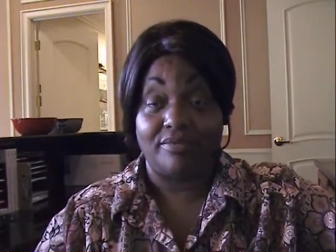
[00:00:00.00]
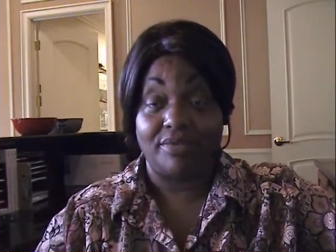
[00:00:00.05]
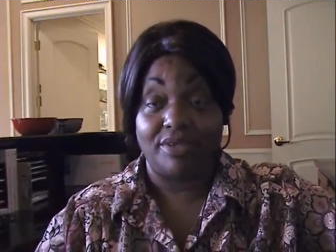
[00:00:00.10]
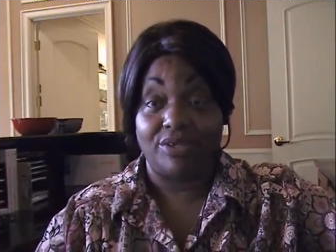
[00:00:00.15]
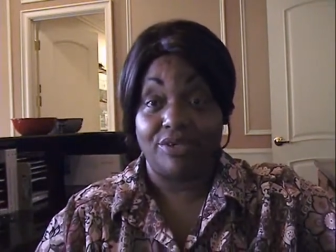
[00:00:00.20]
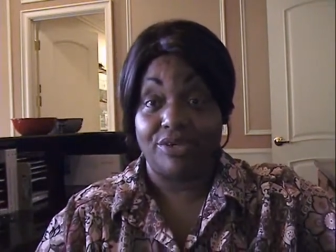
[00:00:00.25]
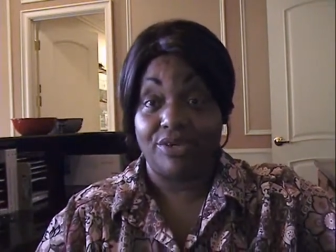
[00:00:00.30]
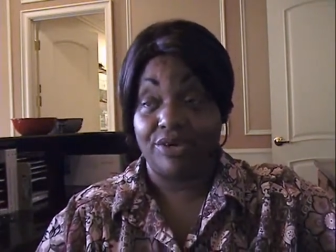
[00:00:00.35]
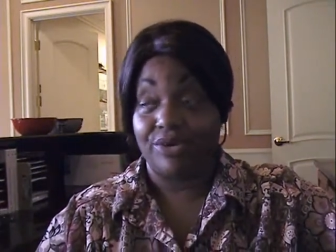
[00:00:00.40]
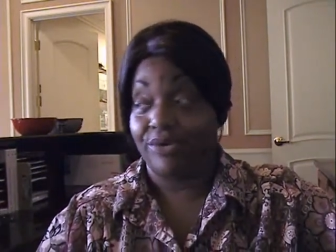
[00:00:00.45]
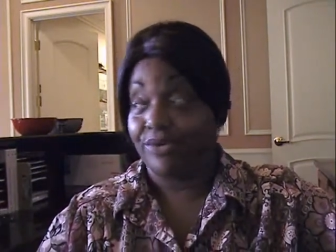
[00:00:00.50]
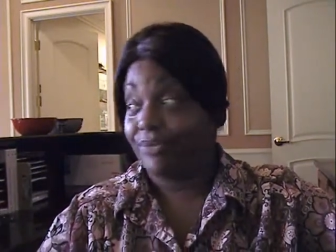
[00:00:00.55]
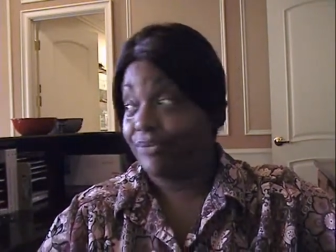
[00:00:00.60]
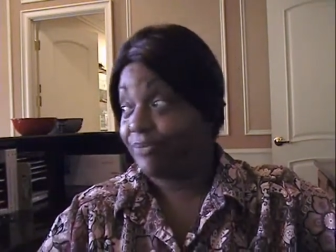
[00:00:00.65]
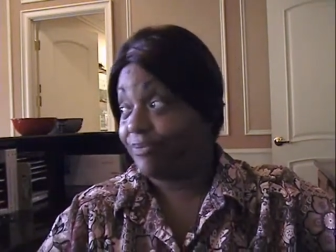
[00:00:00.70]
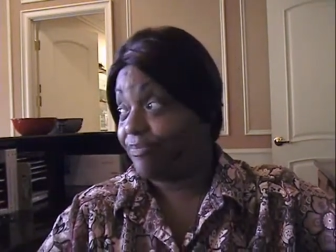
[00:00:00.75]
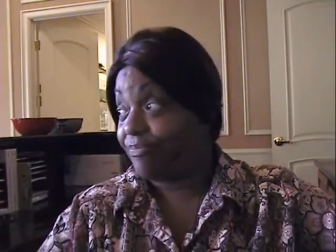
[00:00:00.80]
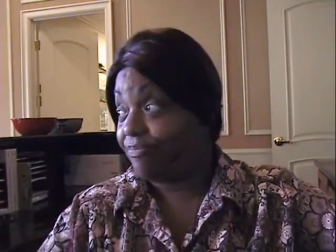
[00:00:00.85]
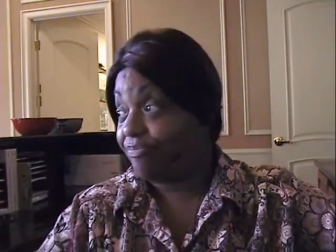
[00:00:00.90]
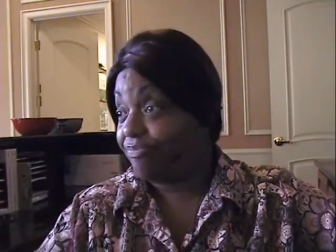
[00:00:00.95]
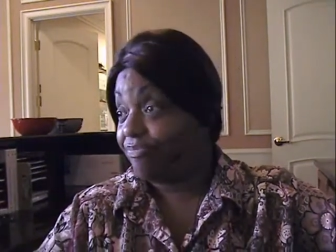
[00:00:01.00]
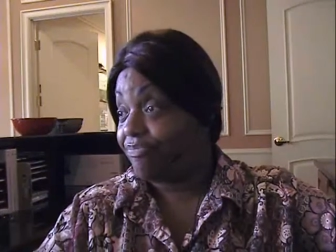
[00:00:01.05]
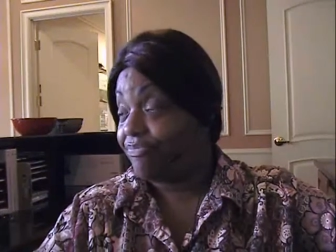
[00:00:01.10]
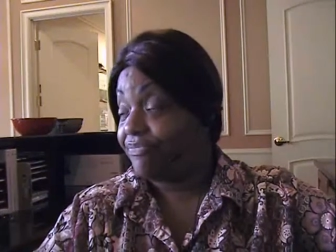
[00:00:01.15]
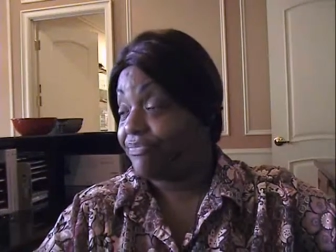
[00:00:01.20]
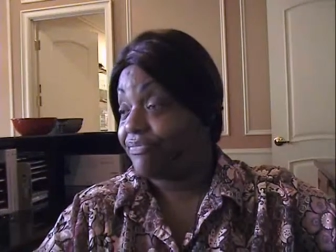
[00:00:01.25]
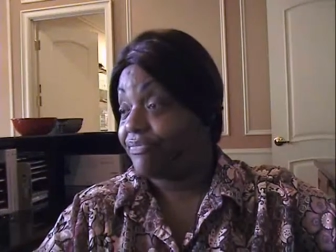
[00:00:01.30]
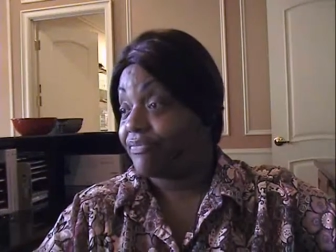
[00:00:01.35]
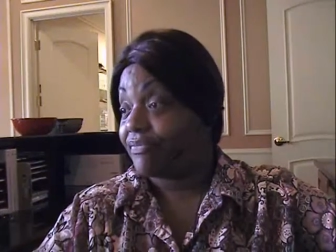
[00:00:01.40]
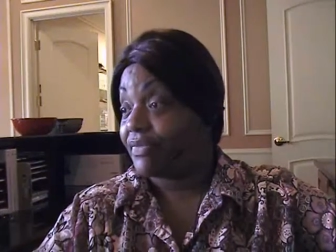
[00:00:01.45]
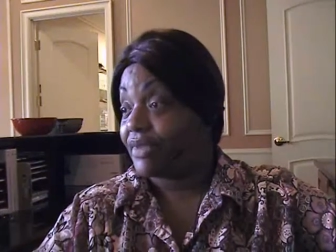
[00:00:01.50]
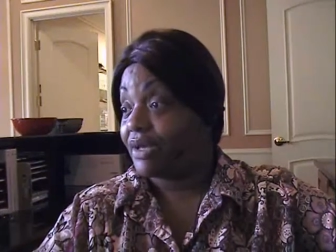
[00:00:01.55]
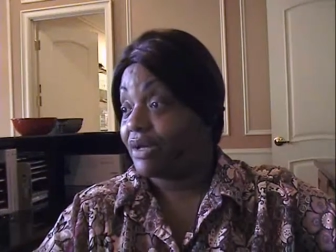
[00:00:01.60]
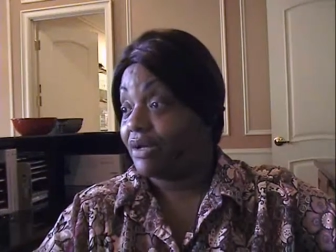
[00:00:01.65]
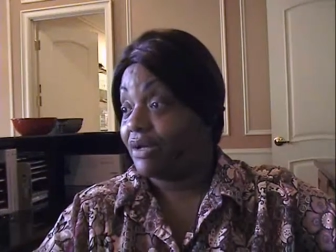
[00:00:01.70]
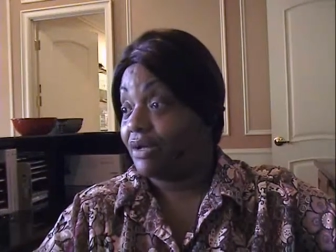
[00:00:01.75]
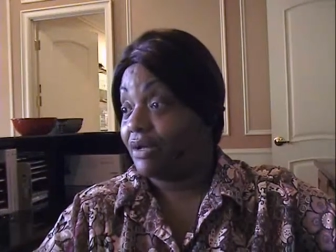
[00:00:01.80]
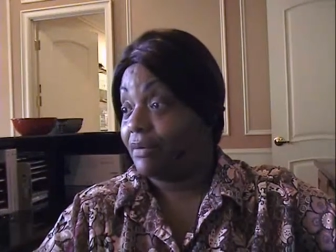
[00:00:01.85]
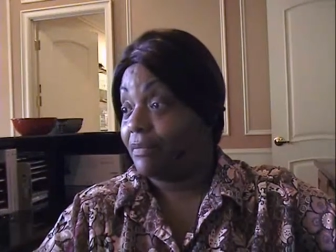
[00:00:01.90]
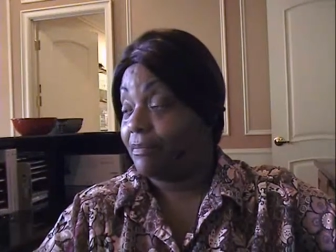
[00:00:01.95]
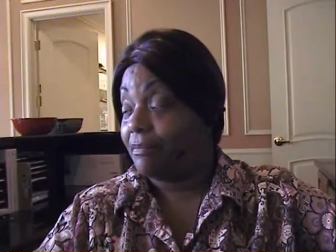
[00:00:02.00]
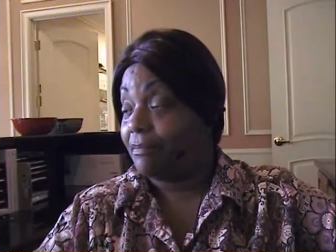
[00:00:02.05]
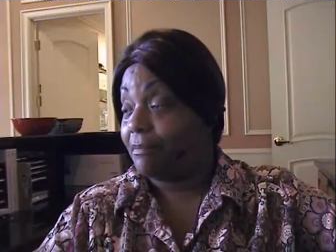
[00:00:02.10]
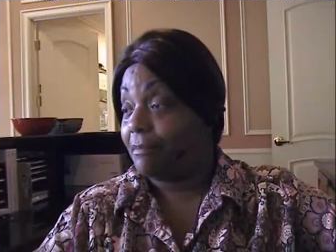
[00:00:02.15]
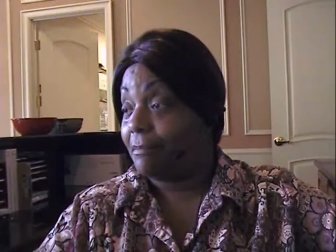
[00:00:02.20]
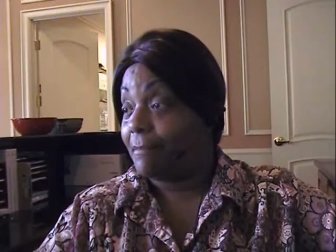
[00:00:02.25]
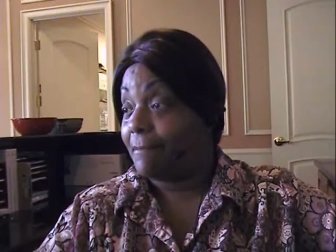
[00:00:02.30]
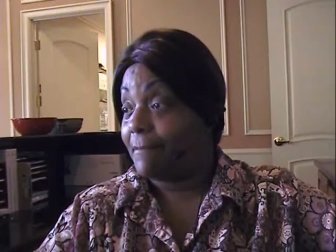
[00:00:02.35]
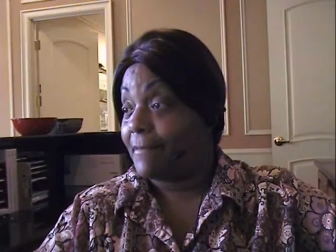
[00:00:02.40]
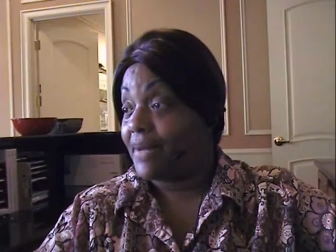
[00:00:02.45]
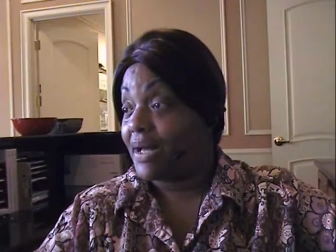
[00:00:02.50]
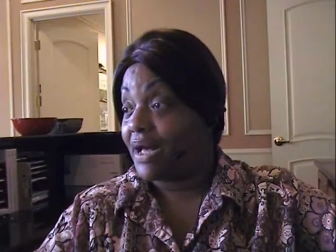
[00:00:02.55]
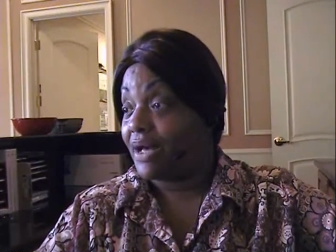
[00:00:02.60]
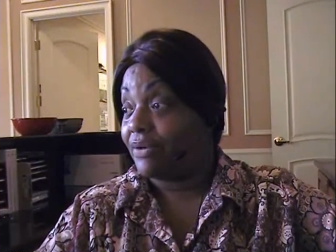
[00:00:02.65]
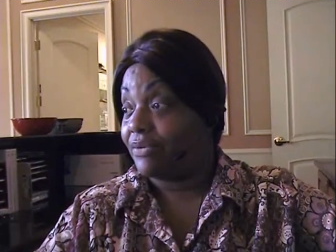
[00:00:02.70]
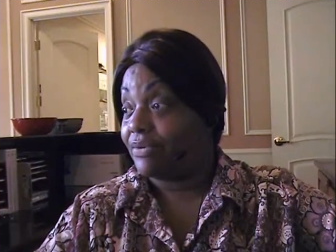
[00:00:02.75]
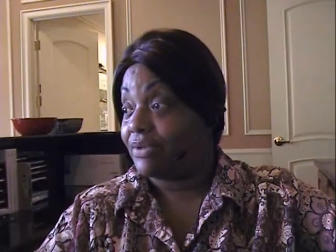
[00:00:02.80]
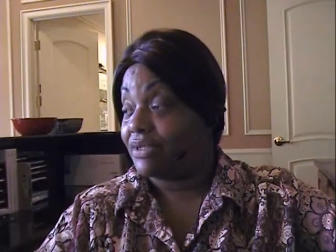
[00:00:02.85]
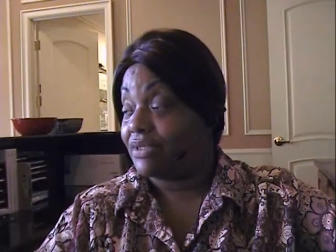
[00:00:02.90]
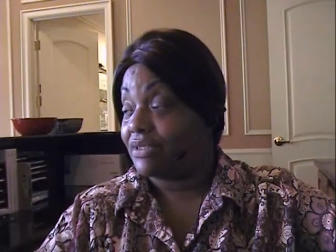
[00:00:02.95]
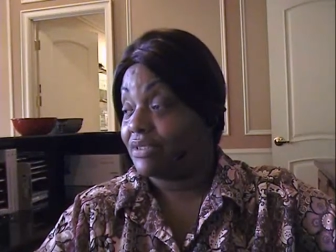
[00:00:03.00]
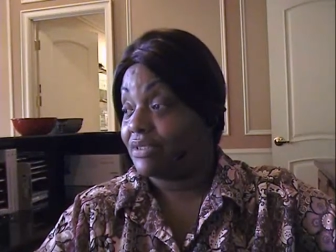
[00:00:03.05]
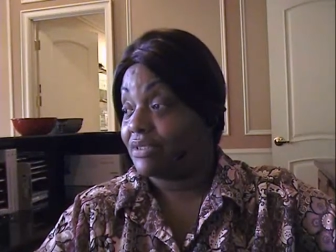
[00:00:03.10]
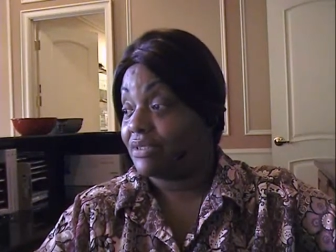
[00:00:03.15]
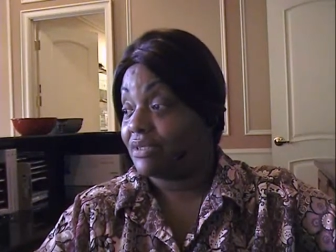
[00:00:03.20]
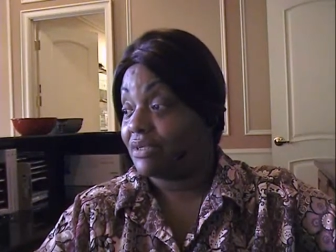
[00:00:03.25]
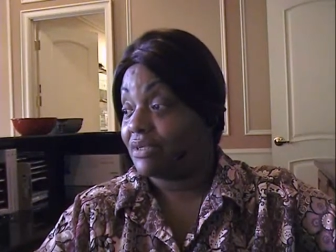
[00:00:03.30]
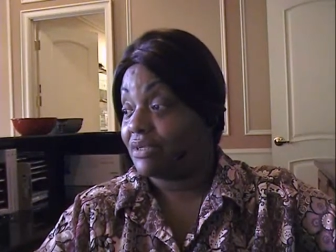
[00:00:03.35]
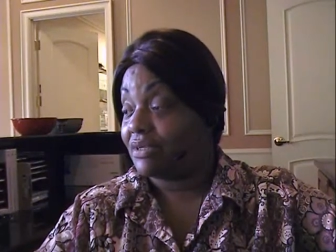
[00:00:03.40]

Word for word: you know? Um, I was.